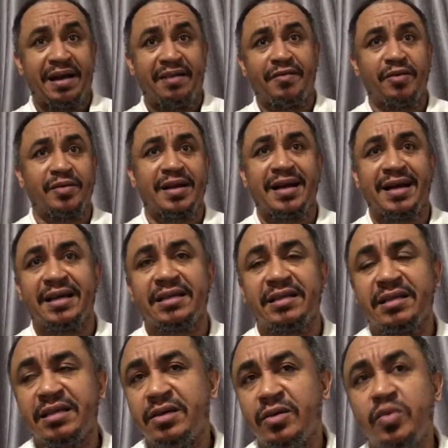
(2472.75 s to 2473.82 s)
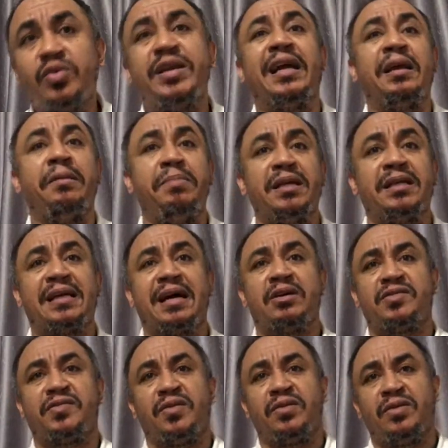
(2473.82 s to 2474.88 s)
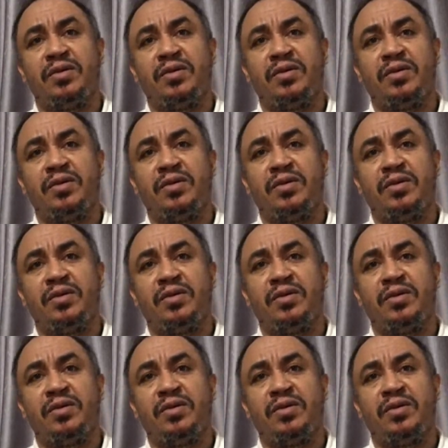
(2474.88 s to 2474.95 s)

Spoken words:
am for una hand. Who una they build house for?